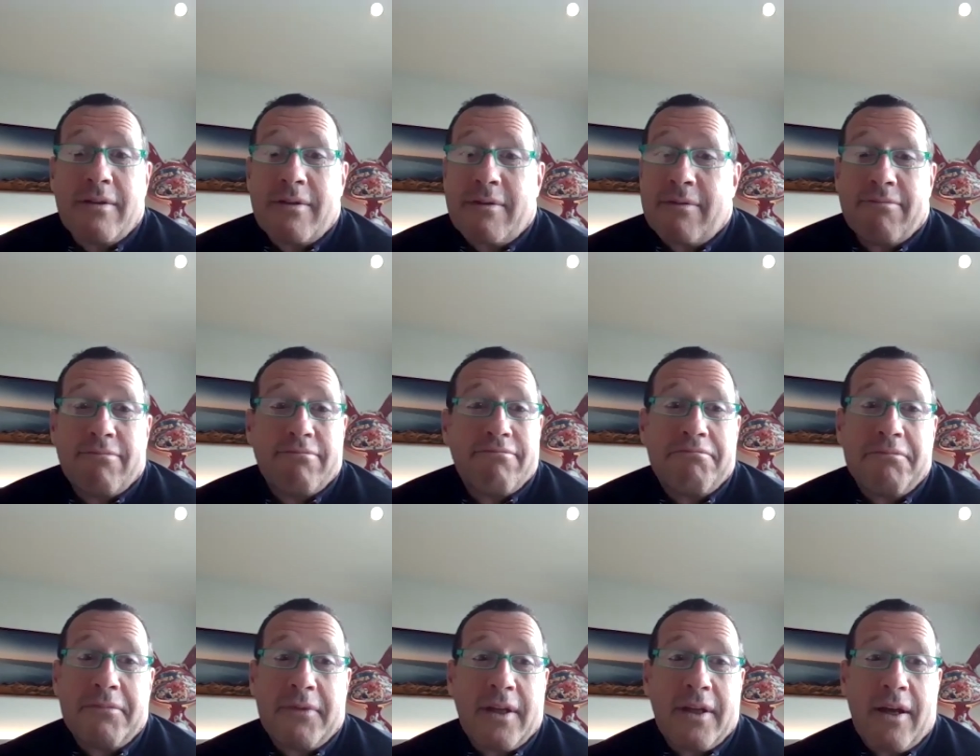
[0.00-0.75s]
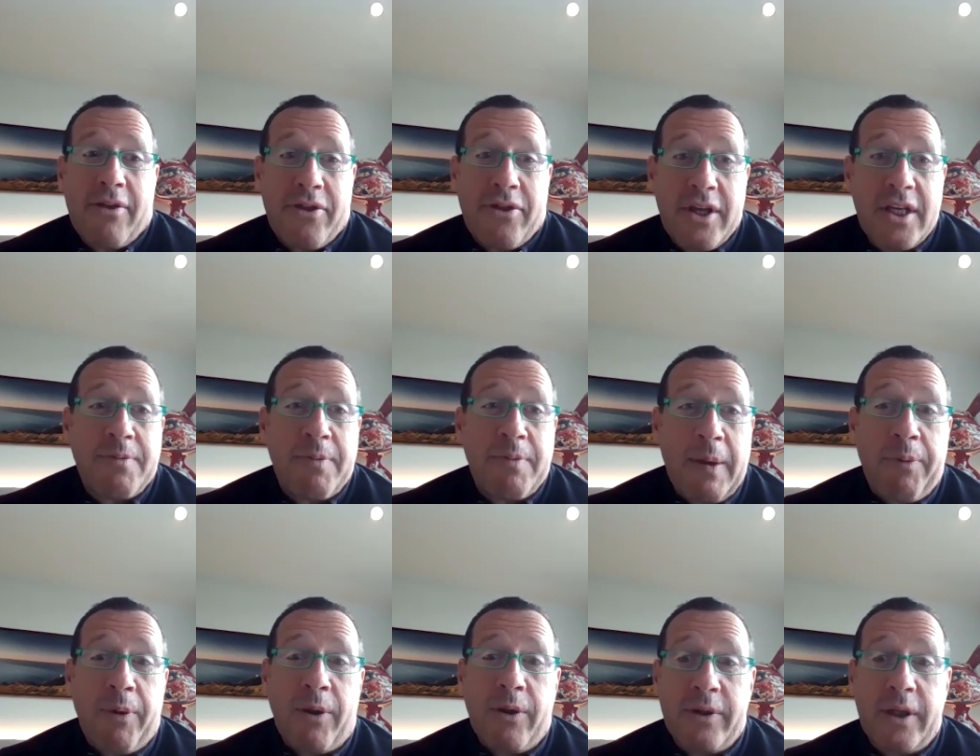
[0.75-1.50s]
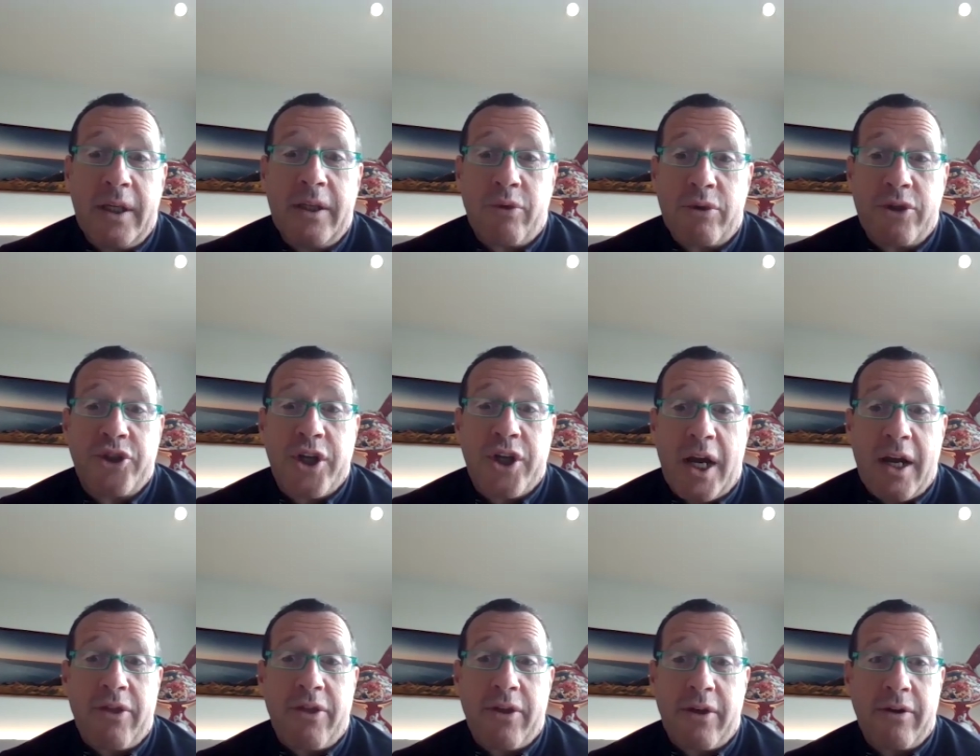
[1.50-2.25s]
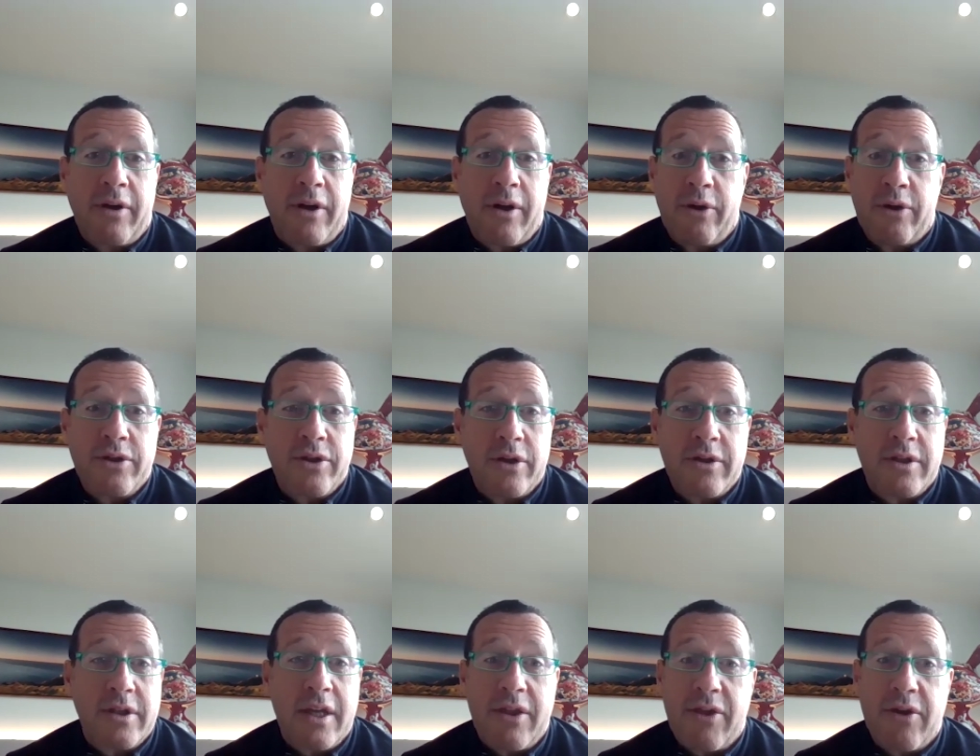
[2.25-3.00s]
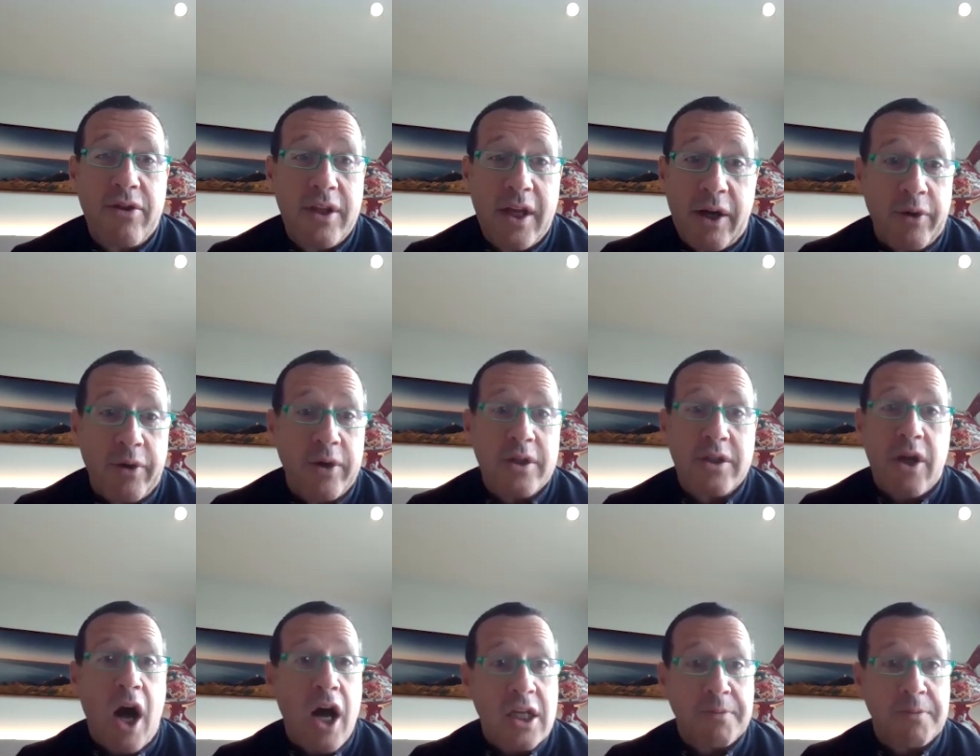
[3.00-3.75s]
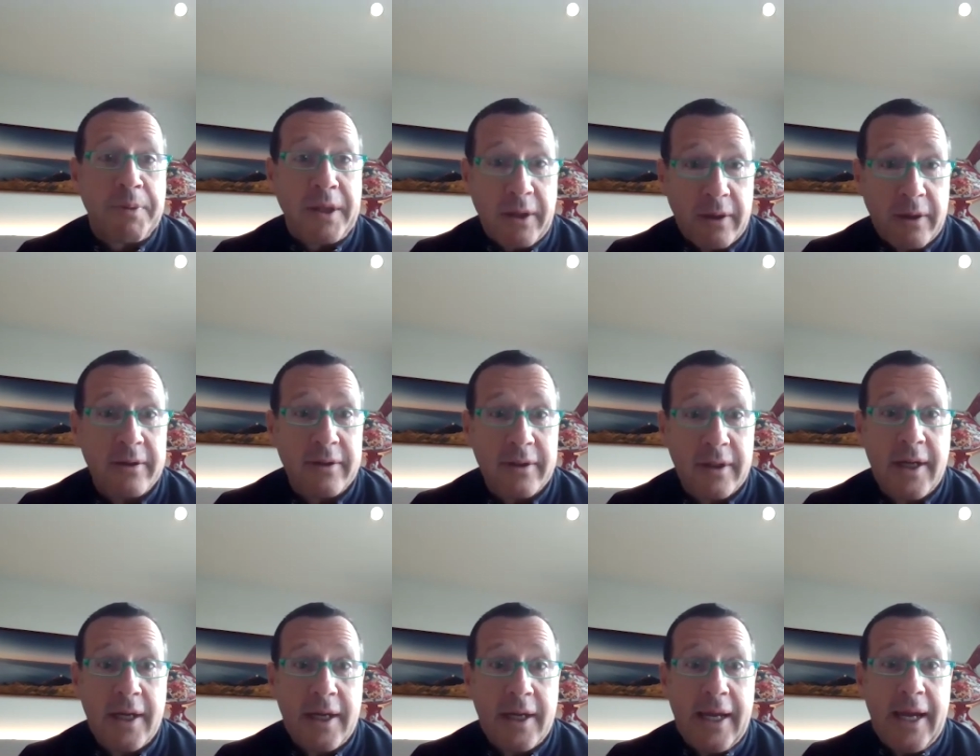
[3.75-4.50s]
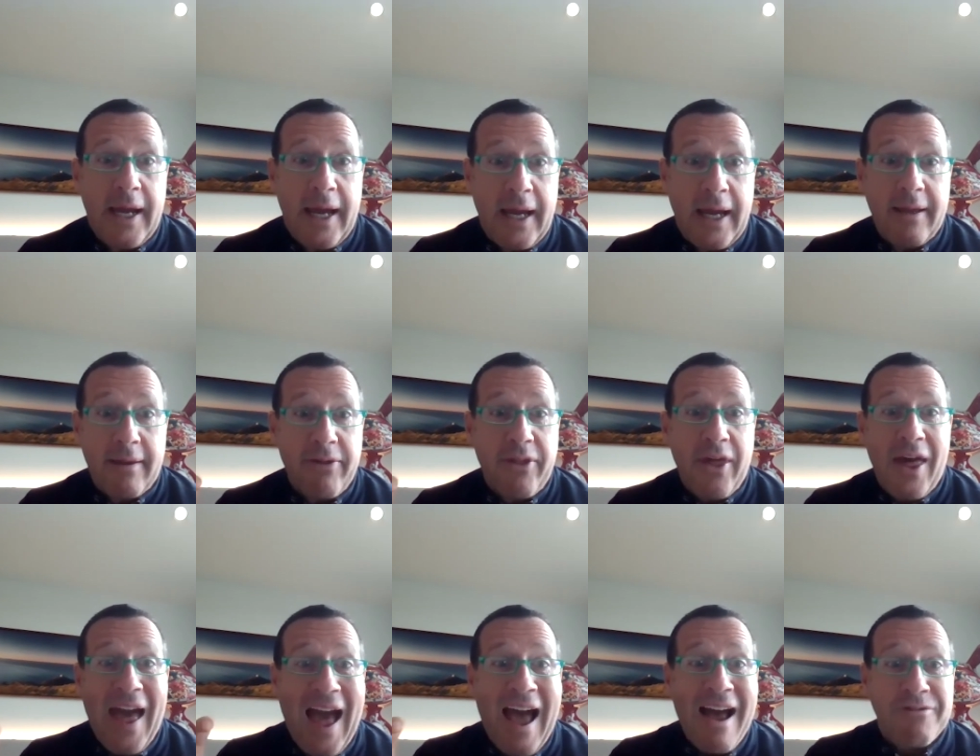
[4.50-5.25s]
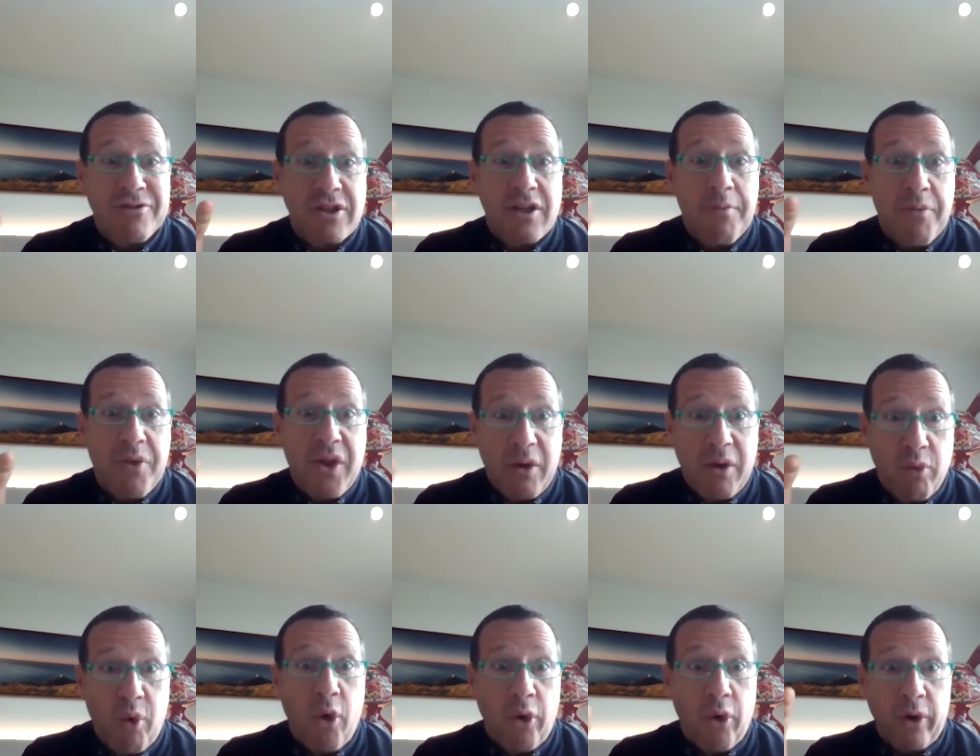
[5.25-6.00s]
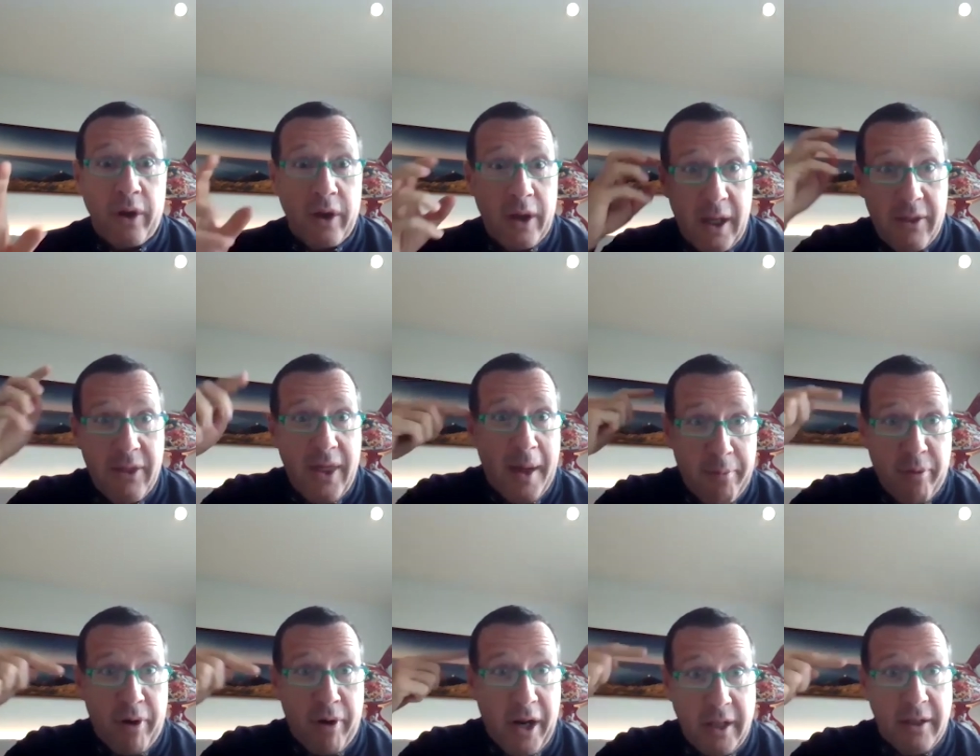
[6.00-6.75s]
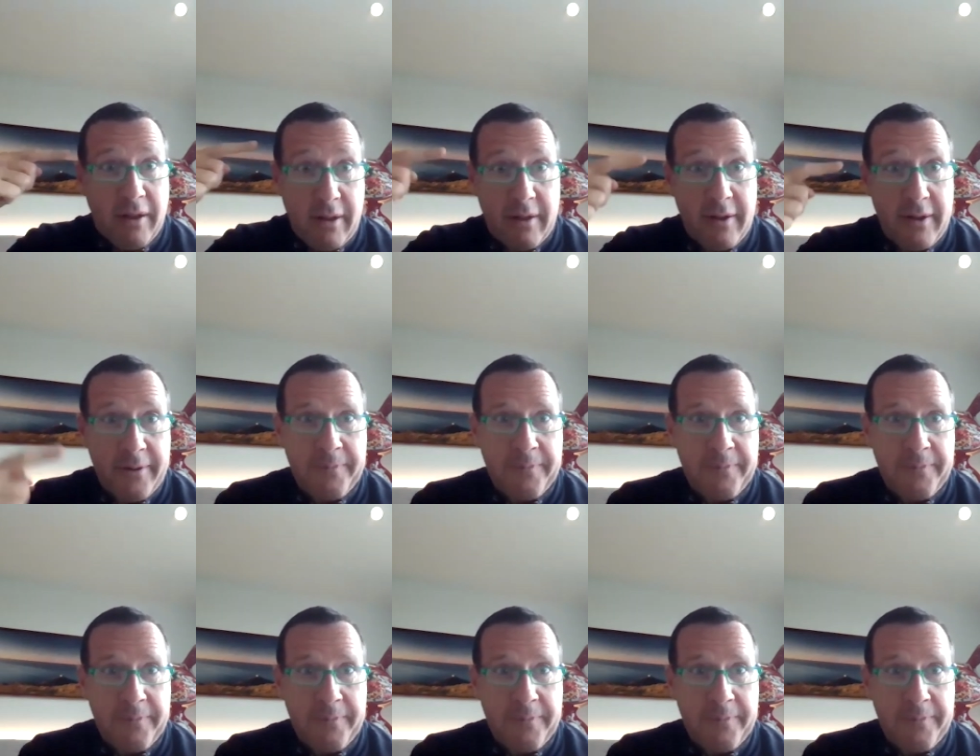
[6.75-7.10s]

it. These people need to check the closest at the nearest hospital, and they have something wrong in their brain.